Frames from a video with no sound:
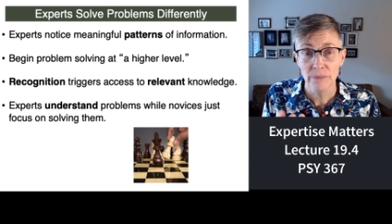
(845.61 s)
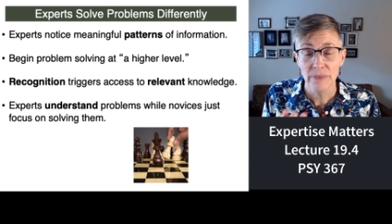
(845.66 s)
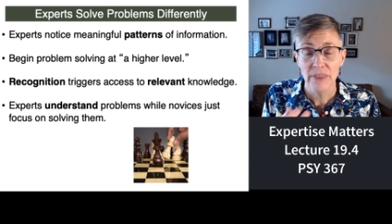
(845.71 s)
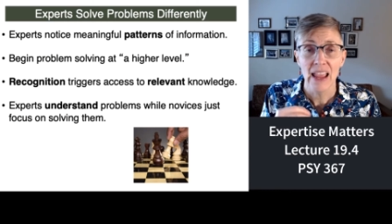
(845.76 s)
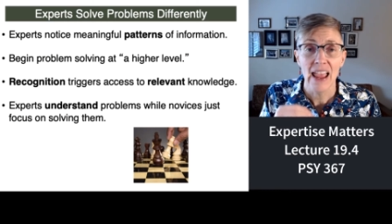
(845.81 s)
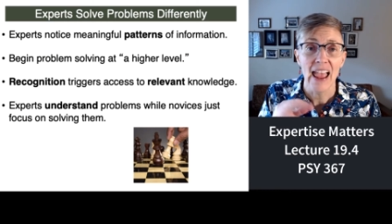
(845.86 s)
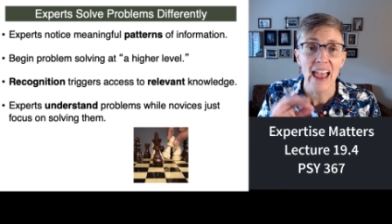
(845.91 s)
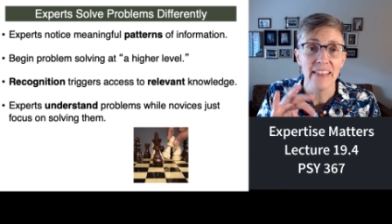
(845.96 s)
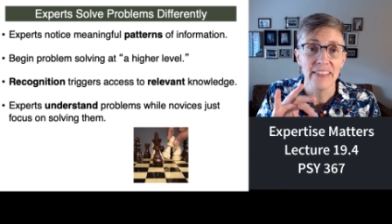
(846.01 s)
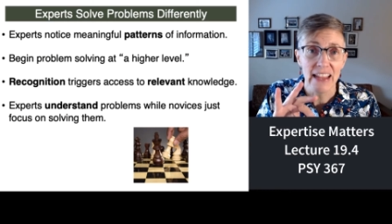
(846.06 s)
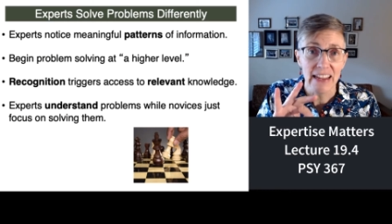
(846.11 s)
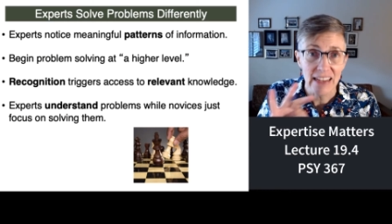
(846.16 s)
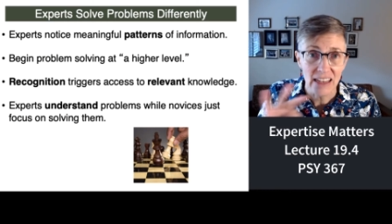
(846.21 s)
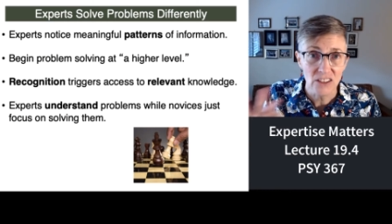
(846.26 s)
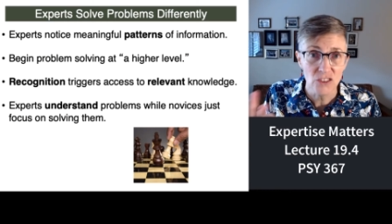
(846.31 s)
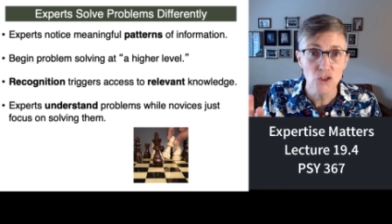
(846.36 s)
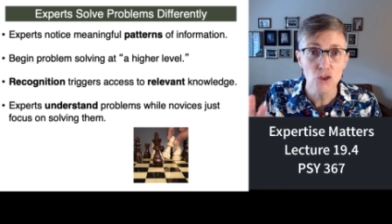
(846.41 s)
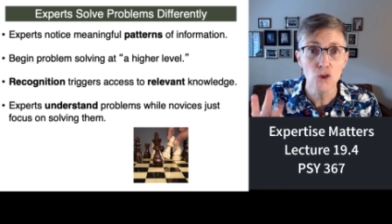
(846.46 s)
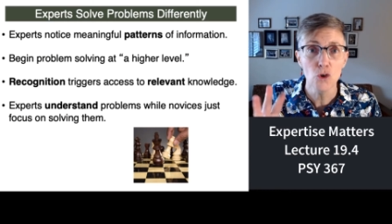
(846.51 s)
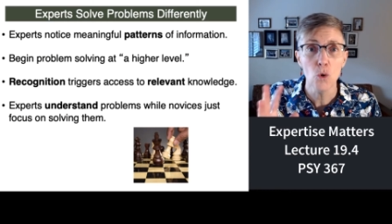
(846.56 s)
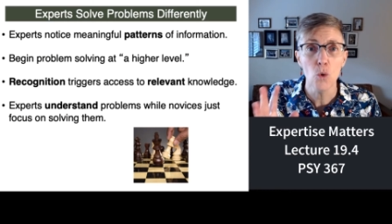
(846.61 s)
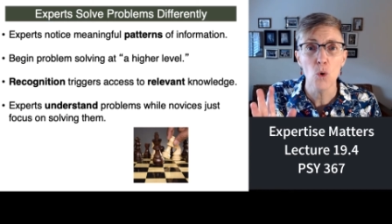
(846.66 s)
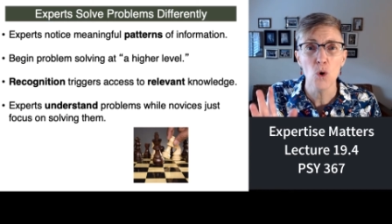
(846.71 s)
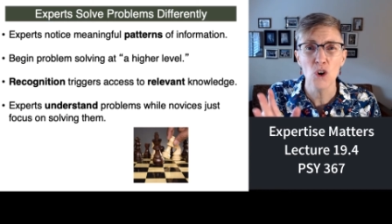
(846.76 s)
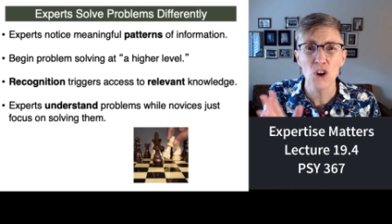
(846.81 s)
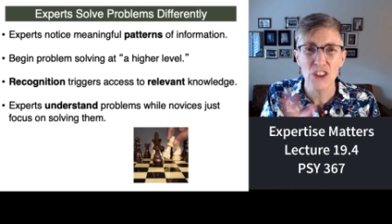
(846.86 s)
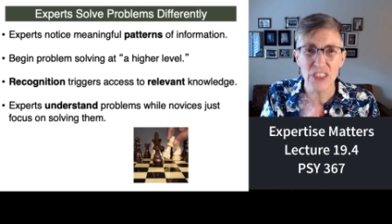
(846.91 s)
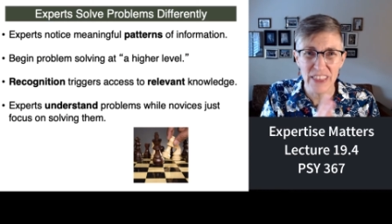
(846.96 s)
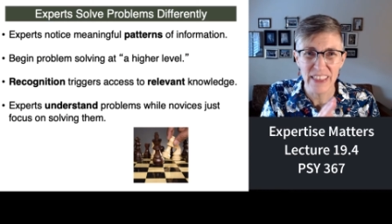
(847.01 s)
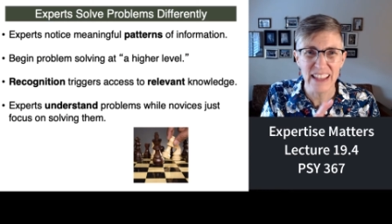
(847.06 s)
and they ignore
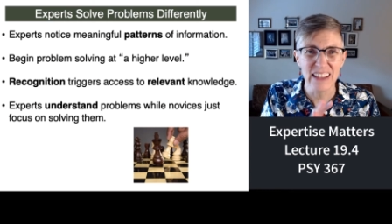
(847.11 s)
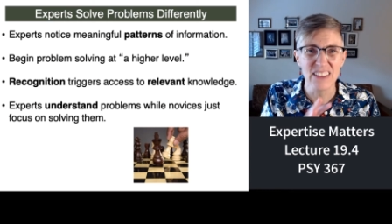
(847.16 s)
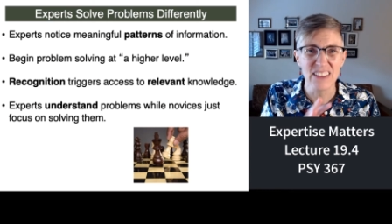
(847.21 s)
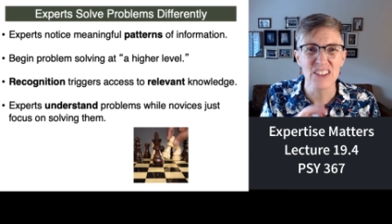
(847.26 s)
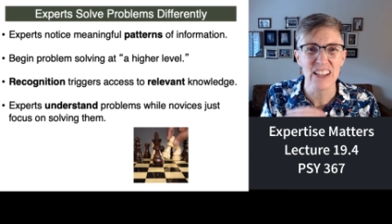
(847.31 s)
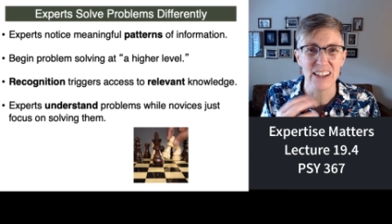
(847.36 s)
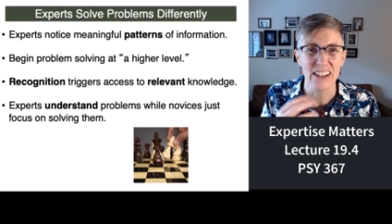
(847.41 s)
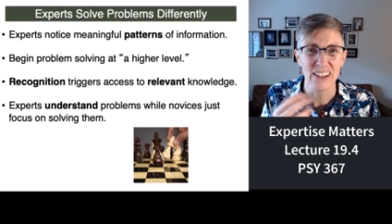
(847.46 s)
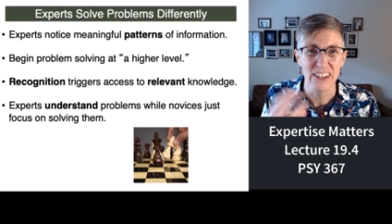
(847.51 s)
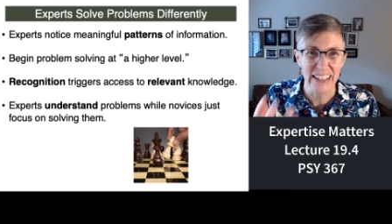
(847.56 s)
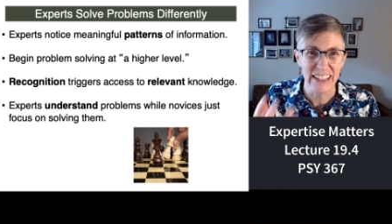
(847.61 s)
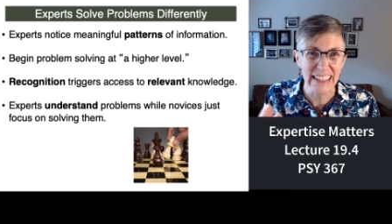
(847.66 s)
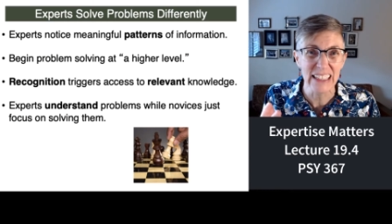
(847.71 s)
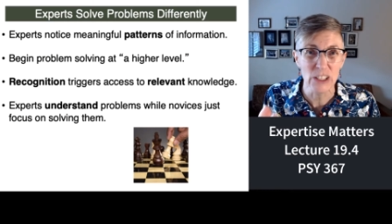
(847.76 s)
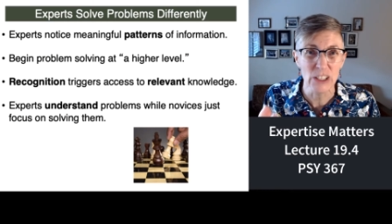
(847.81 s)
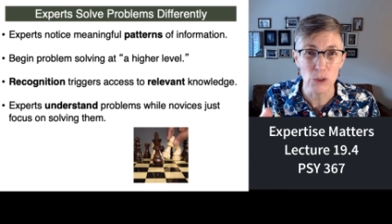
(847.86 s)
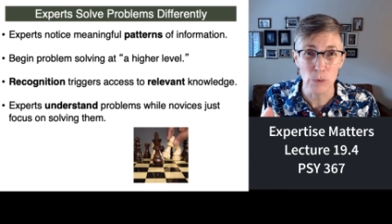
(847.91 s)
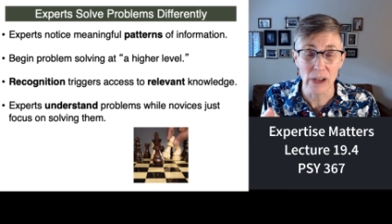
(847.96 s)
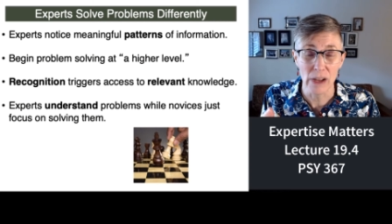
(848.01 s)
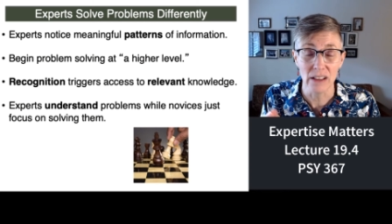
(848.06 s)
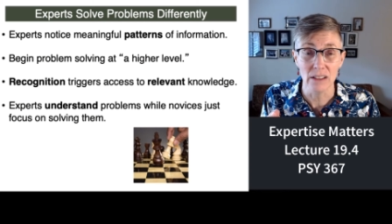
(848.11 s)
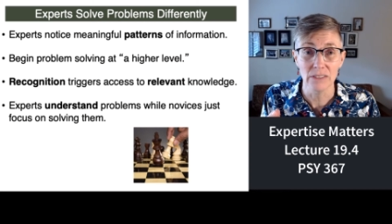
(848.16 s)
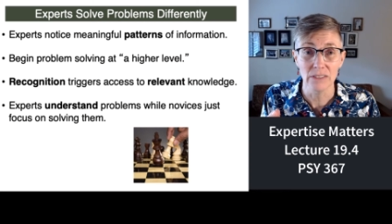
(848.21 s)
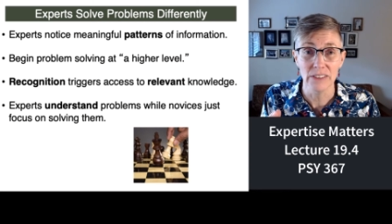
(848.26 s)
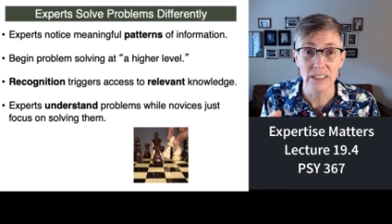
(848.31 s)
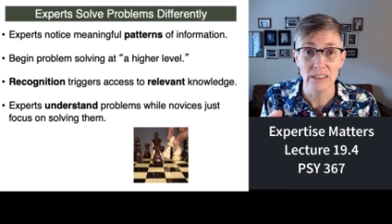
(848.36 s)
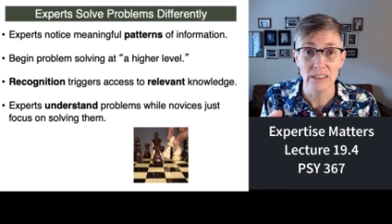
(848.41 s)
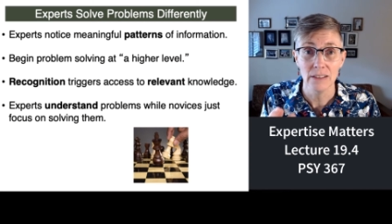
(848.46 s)
things that are irrelevant.